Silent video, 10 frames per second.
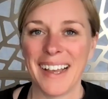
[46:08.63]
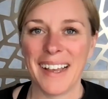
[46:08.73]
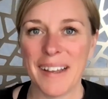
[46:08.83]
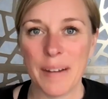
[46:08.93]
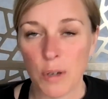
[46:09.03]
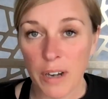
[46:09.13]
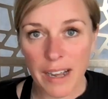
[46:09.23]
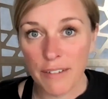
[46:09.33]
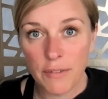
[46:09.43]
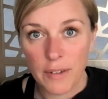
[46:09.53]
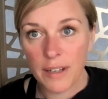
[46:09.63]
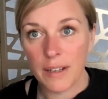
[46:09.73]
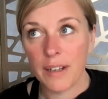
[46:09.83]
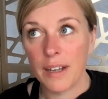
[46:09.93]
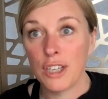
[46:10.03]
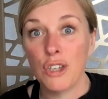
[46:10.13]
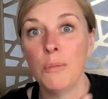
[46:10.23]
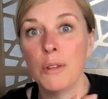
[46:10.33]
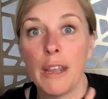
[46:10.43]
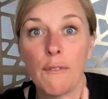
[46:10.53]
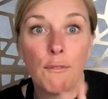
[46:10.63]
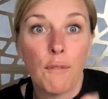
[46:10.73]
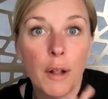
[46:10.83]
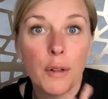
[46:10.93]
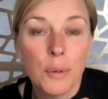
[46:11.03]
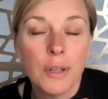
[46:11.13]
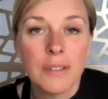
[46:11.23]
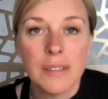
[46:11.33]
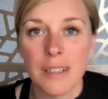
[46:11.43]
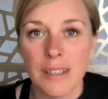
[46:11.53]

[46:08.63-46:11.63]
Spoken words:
or have accumulate followers.